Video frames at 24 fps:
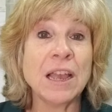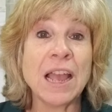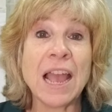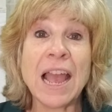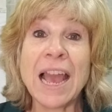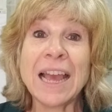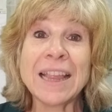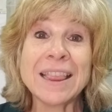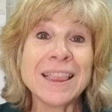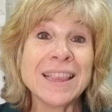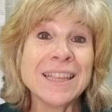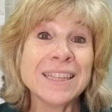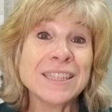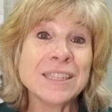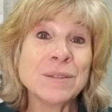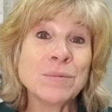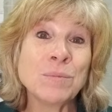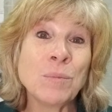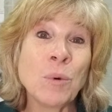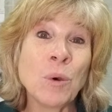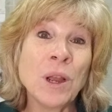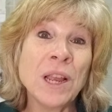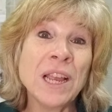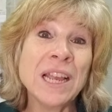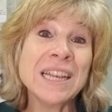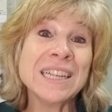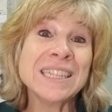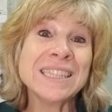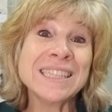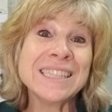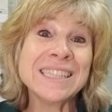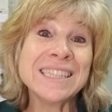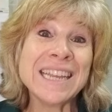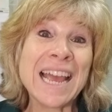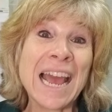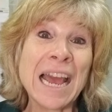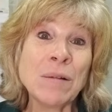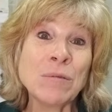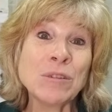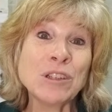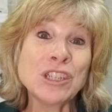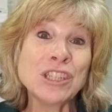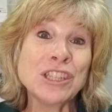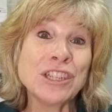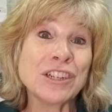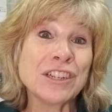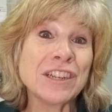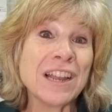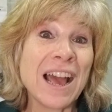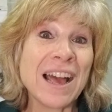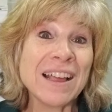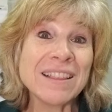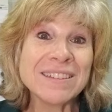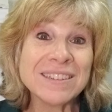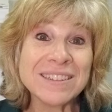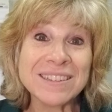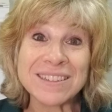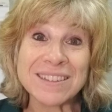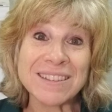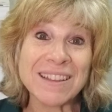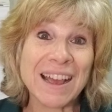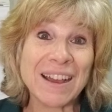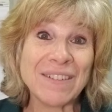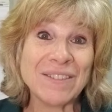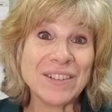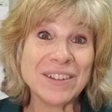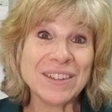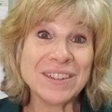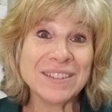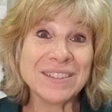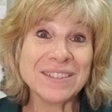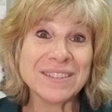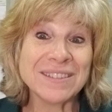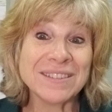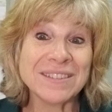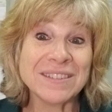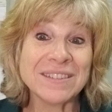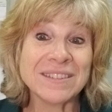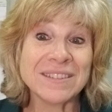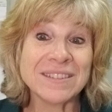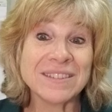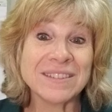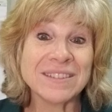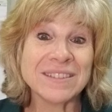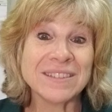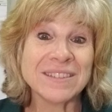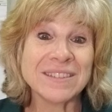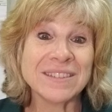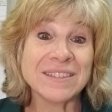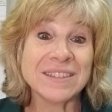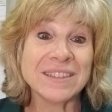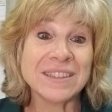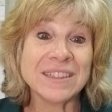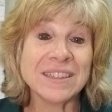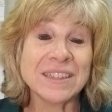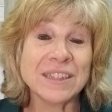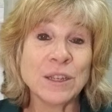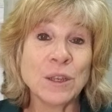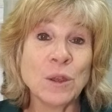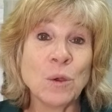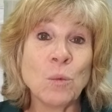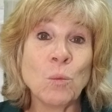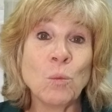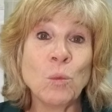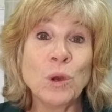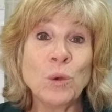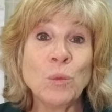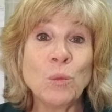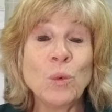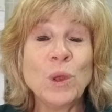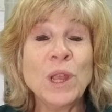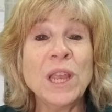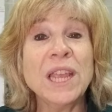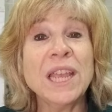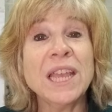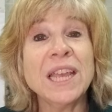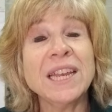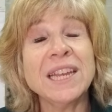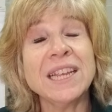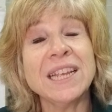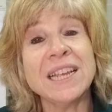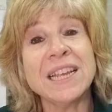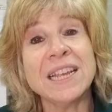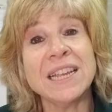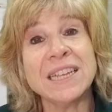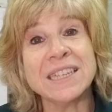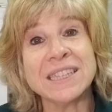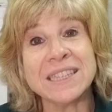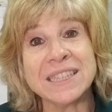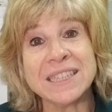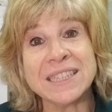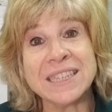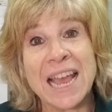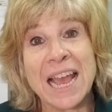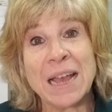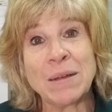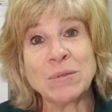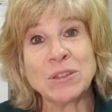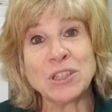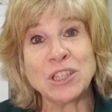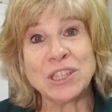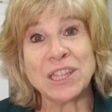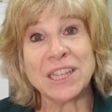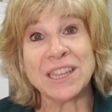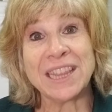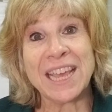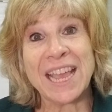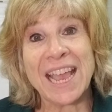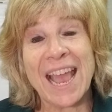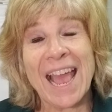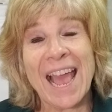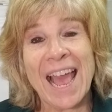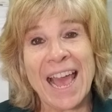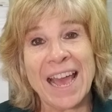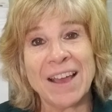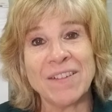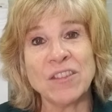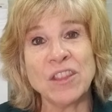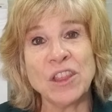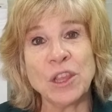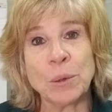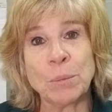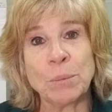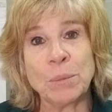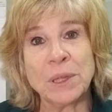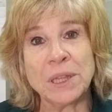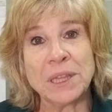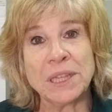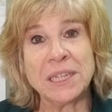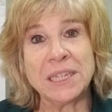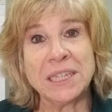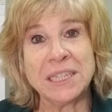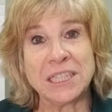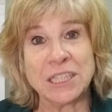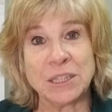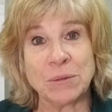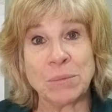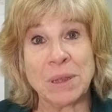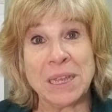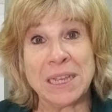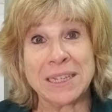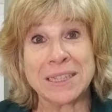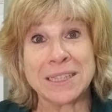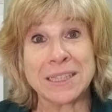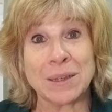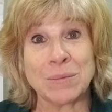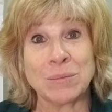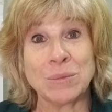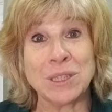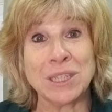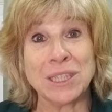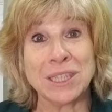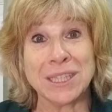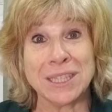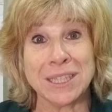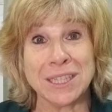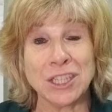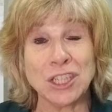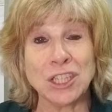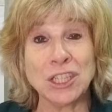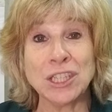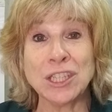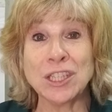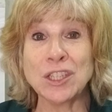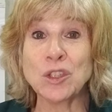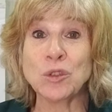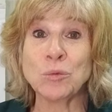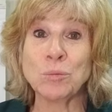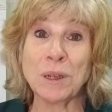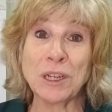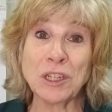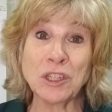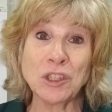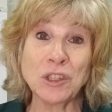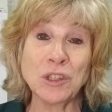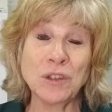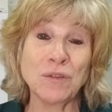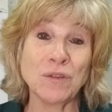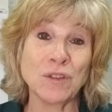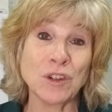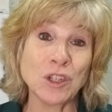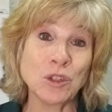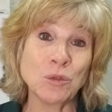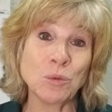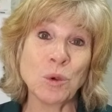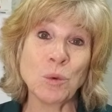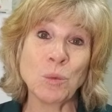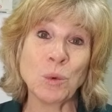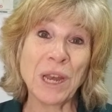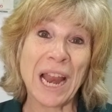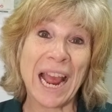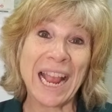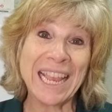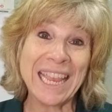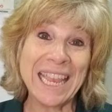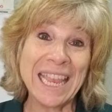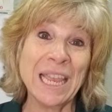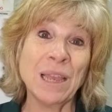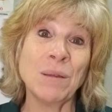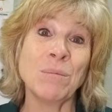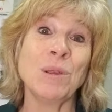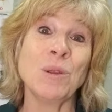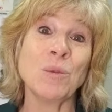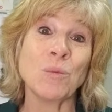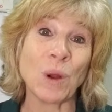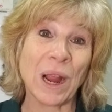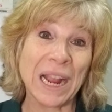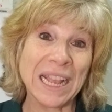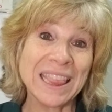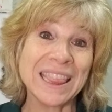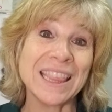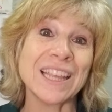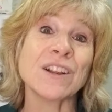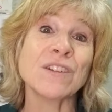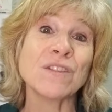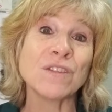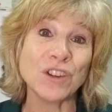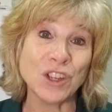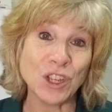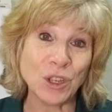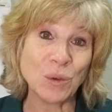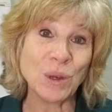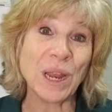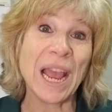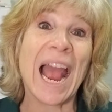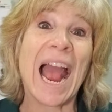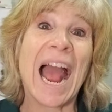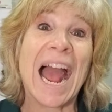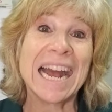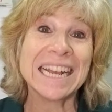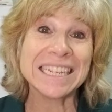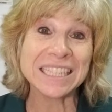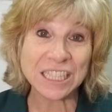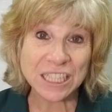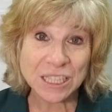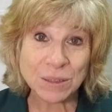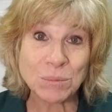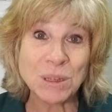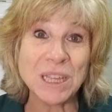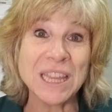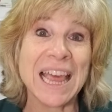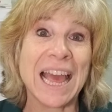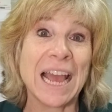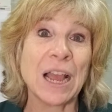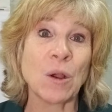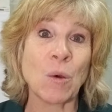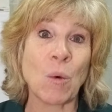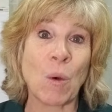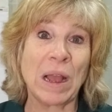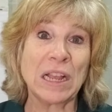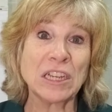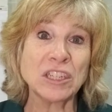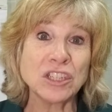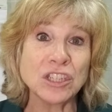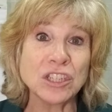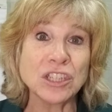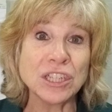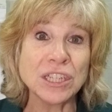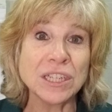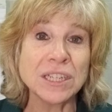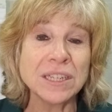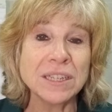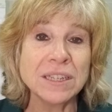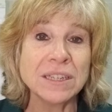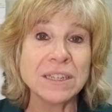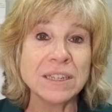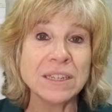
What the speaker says: At this point, establish their knowledge level. When we can establish that they have the ability to make some decisions, especially virtual, when I can't be right there for you to ask me that question,